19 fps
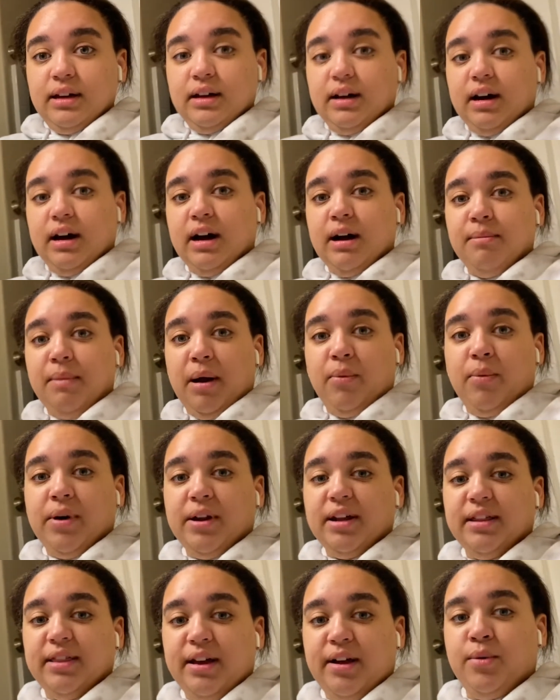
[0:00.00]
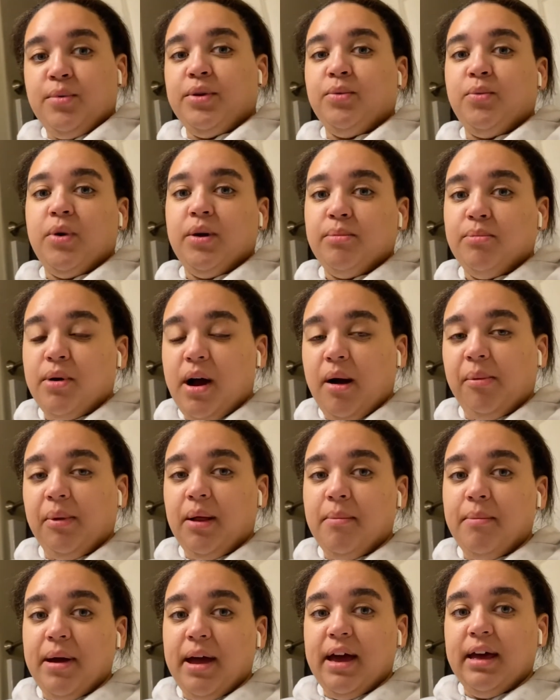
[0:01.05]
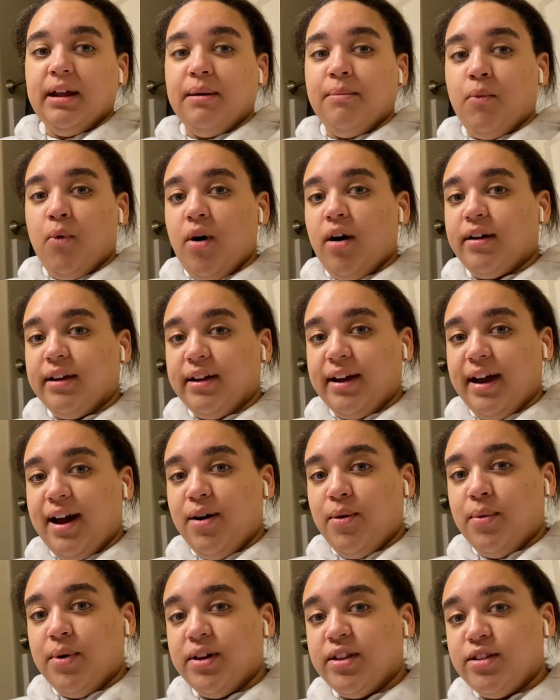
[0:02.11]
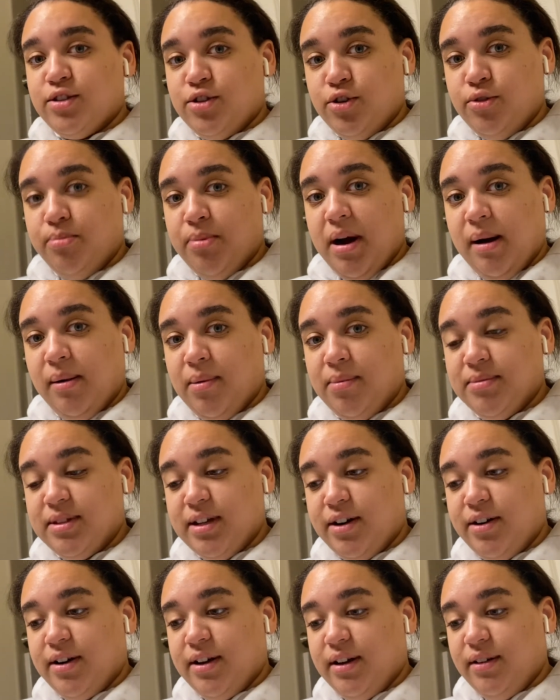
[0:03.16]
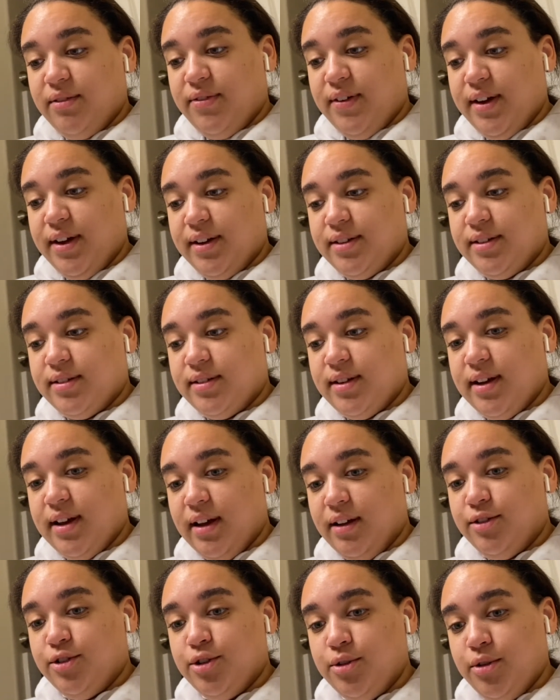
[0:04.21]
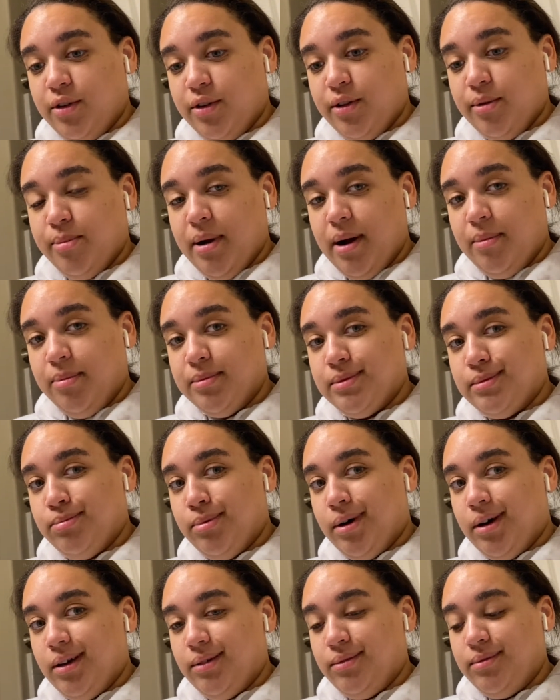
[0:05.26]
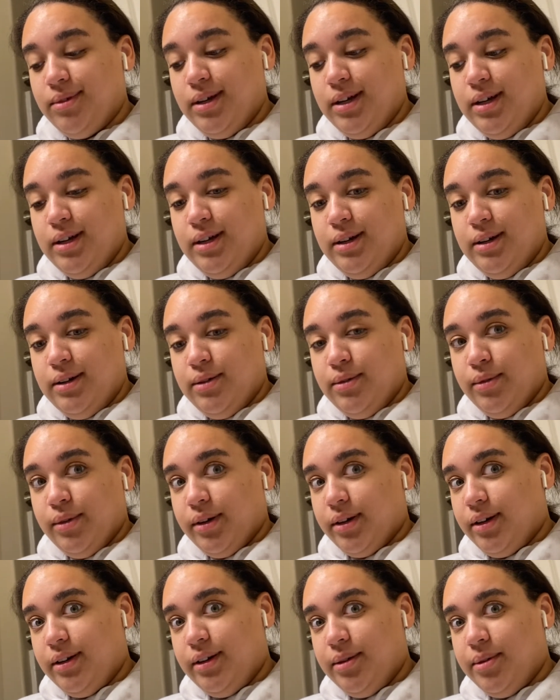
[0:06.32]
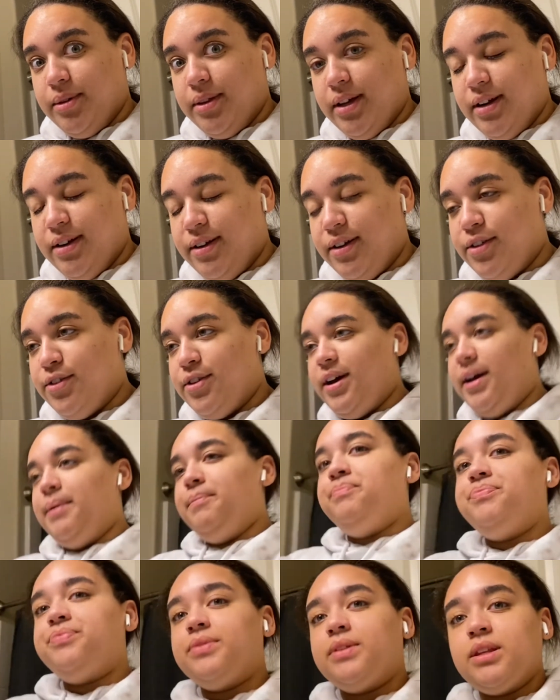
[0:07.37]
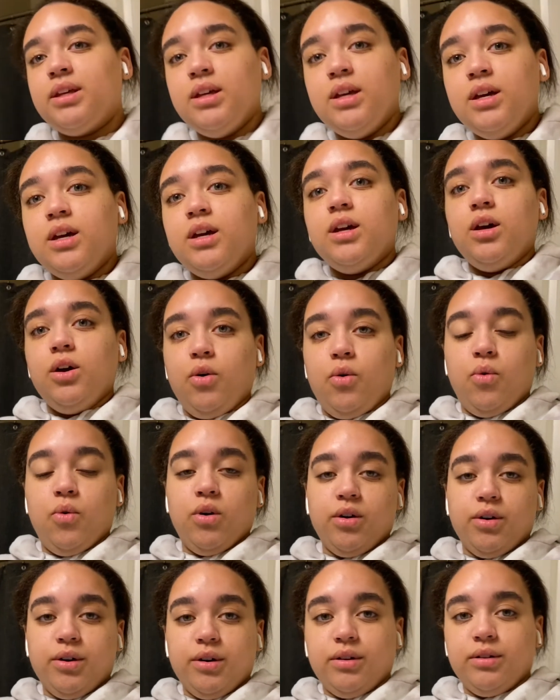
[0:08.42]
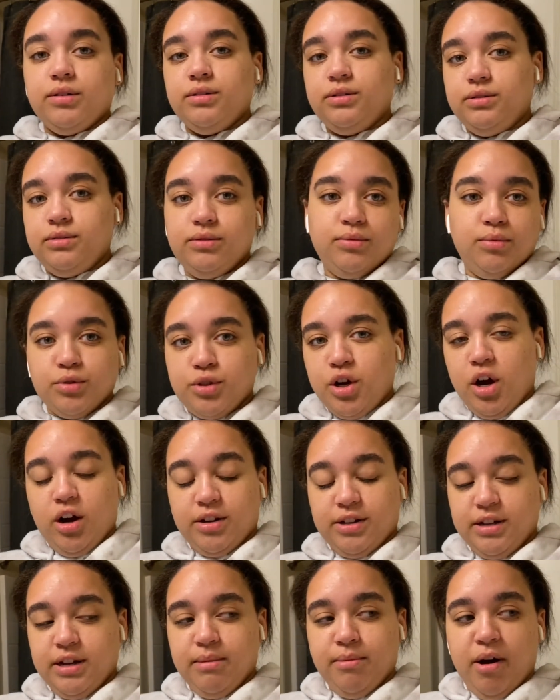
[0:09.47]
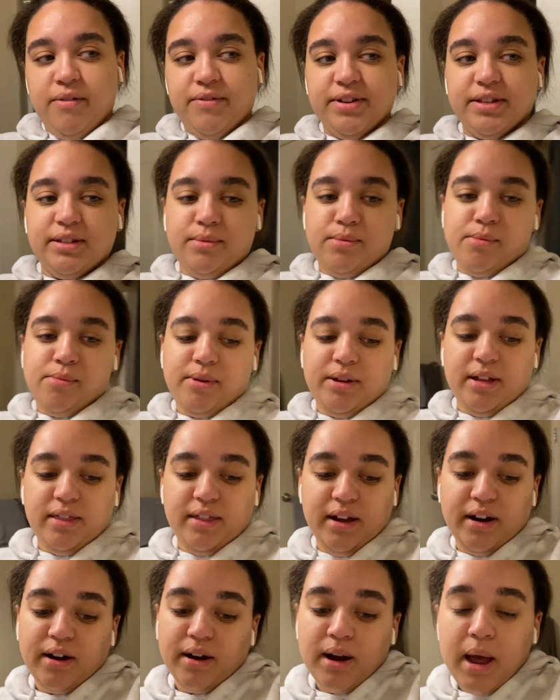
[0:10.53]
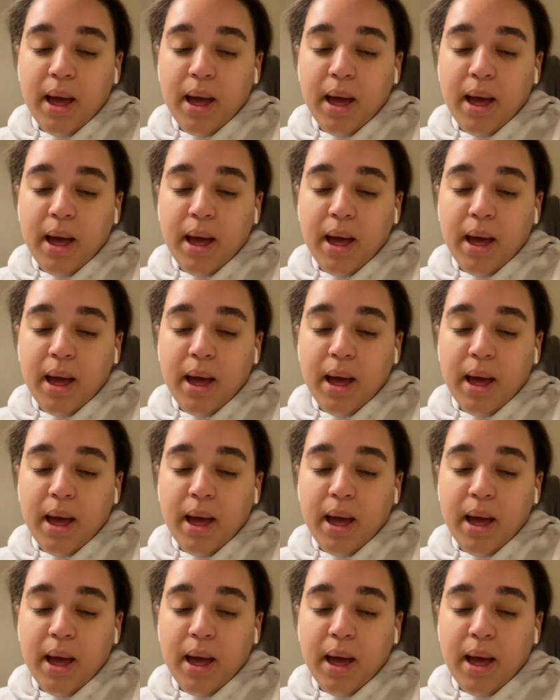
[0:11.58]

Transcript: I went in there with one problem and I'm walking out with two problems that are getting fixed and two other problems, but we're gonna deal with that another day. Or we'll talk to him obviously when we get there.